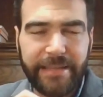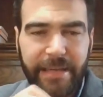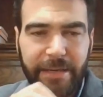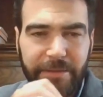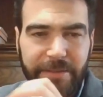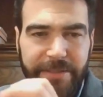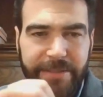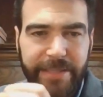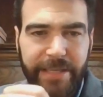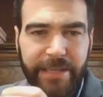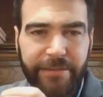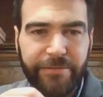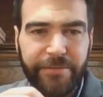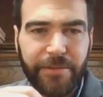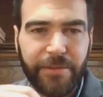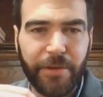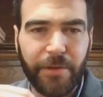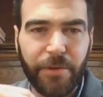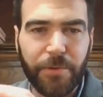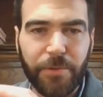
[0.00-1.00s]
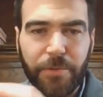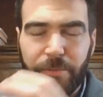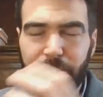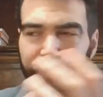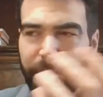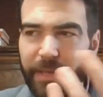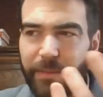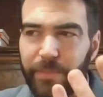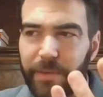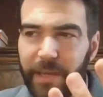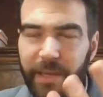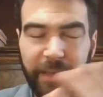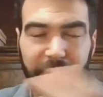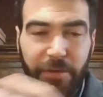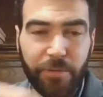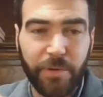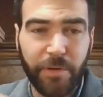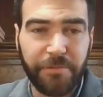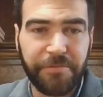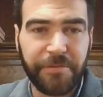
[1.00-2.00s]
out, even though maybe
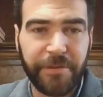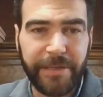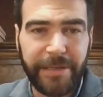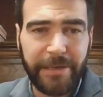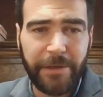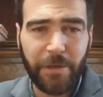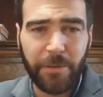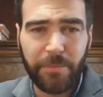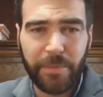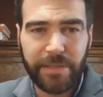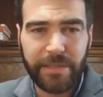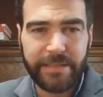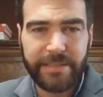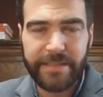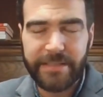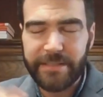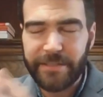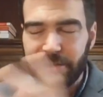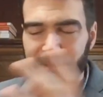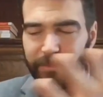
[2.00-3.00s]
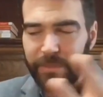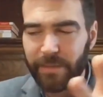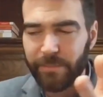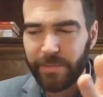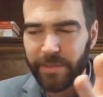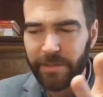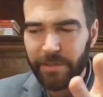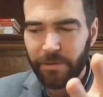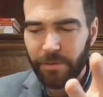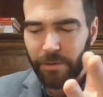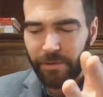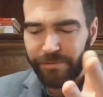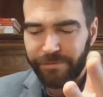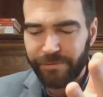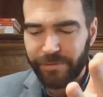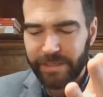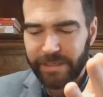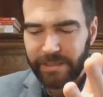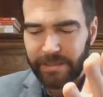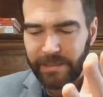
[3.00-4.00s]
you're offering a commodity. So maybe you're
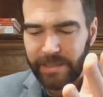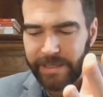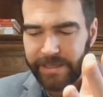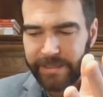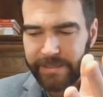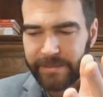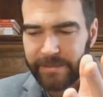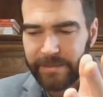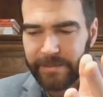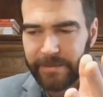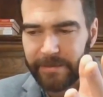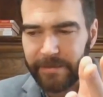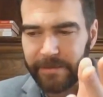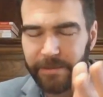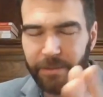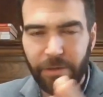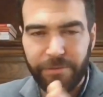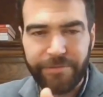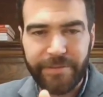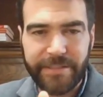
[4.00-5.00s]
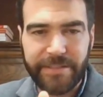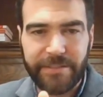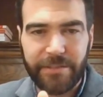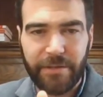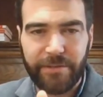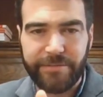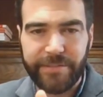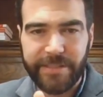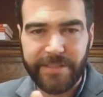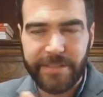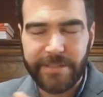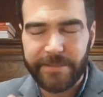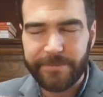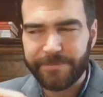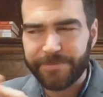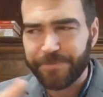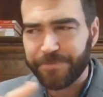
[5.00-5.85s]
offering like a coffee service.